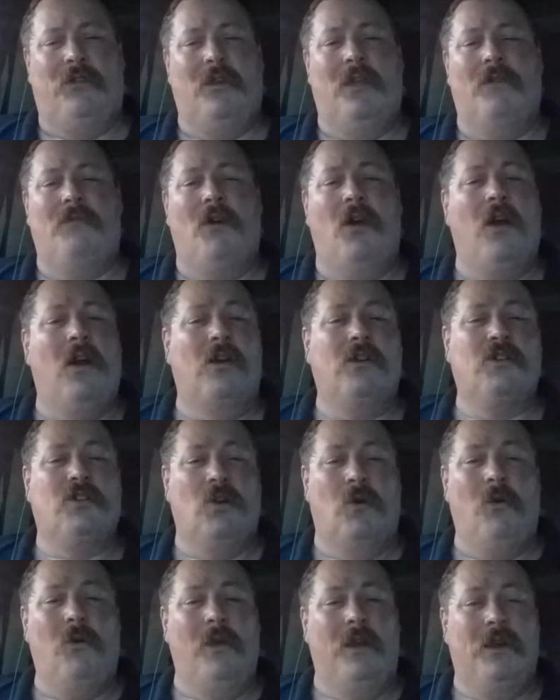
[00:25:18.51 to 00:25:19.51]
of hard
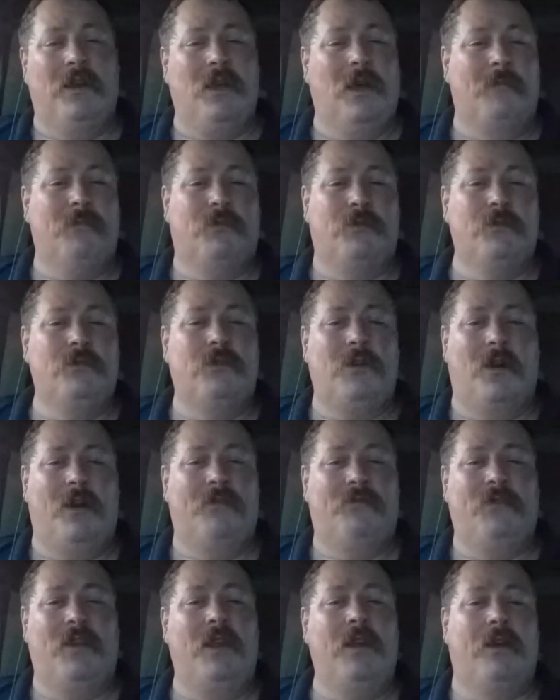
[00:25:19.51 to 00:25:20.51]
coin come through
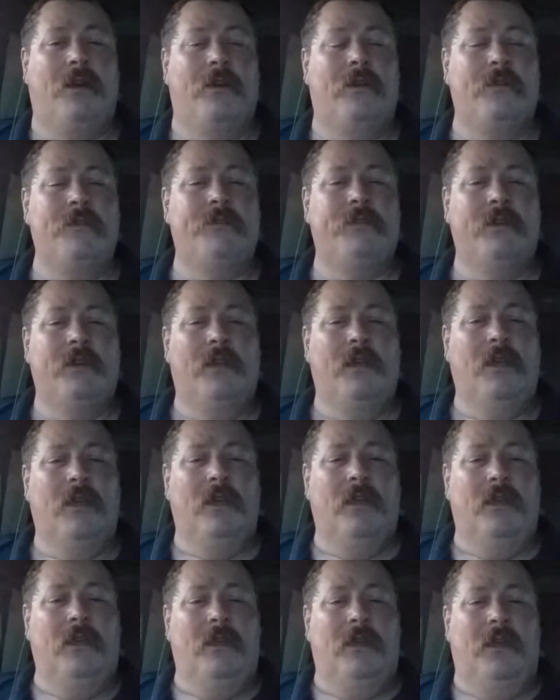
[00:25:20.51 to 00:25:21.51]
their fingers,
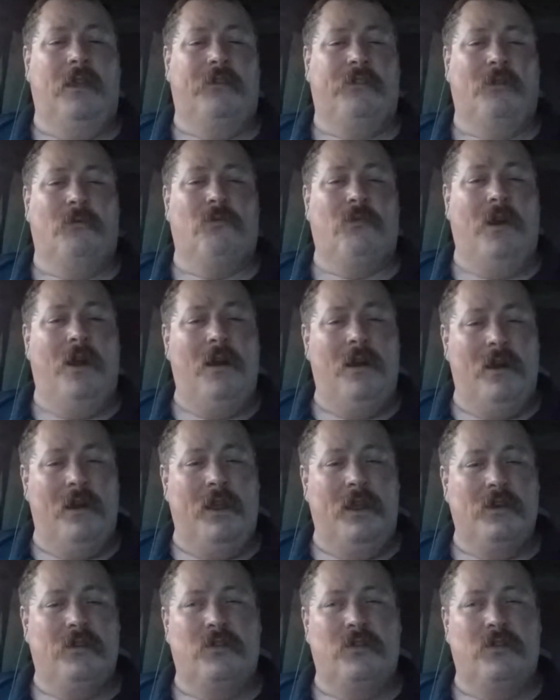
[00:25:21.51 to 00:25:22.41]
it's a rarity.